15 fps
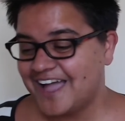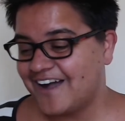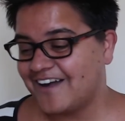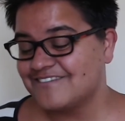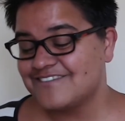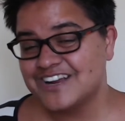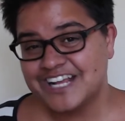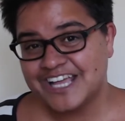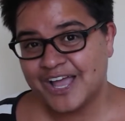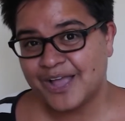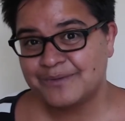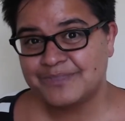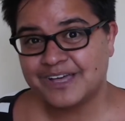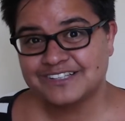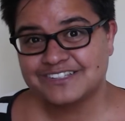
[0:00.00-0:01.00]
I really
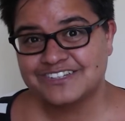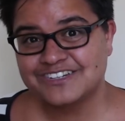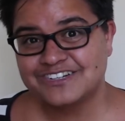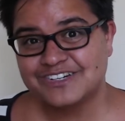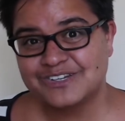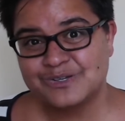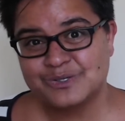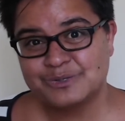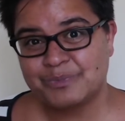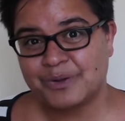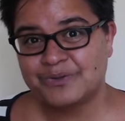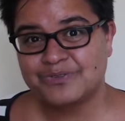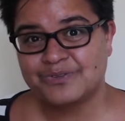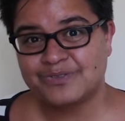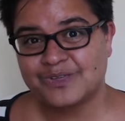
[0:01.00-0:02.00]
hope that's good news,
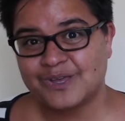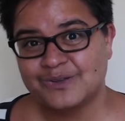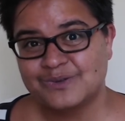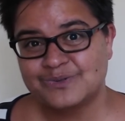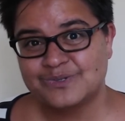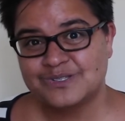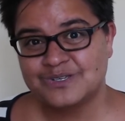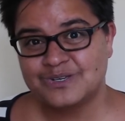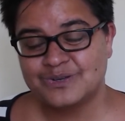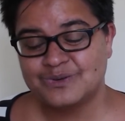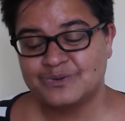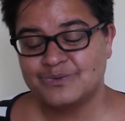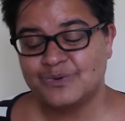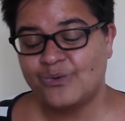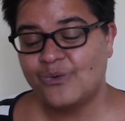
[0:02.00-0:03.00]
both of those,
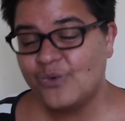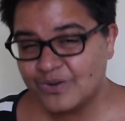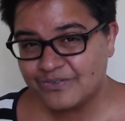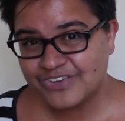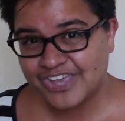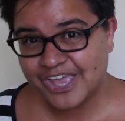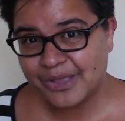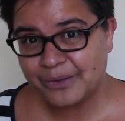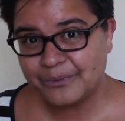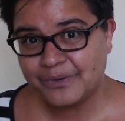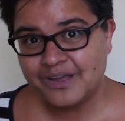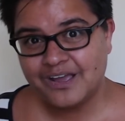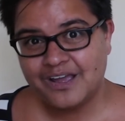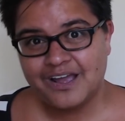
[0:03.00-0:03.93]
to all of you.